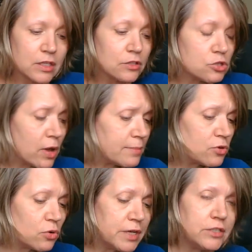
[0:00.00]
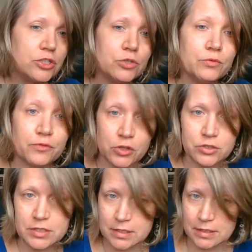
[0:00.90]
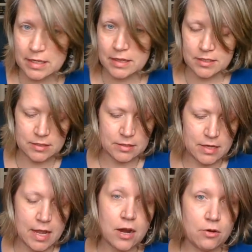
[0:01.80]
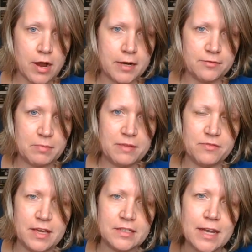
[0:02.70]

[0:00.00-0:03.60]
So I'm going to first get this hair out of my face.